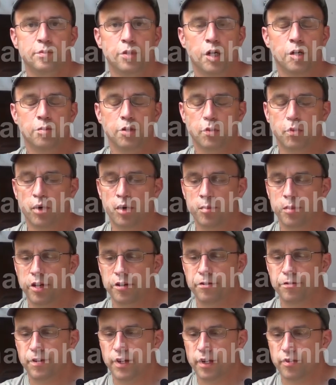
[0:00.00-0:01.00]
Probably one of
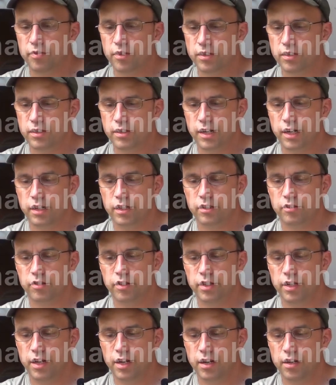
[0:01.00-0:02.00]
my favorite style of
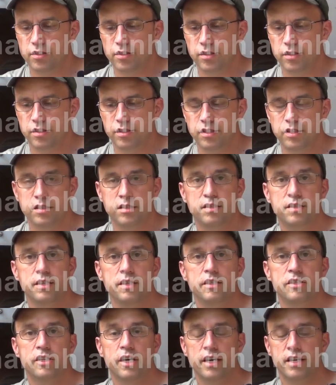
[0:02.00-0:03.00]
greenhouses is
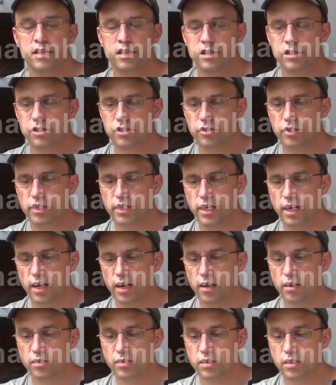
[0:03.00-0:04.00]
the Chinese
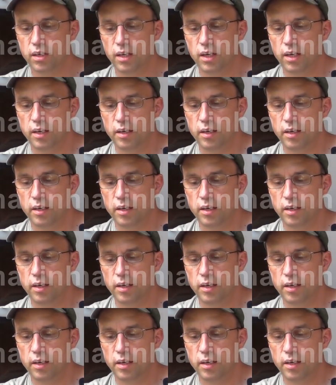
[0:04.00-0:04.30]
greenhouse.